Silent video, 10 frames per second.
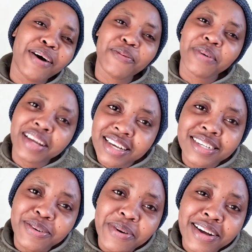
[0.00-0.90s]
where
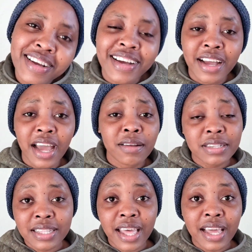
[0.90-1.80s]
does she work? And I
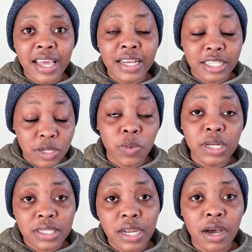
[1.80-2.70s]
was like, she
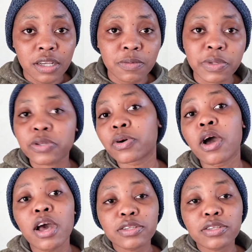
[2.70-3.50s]
works in a hospital.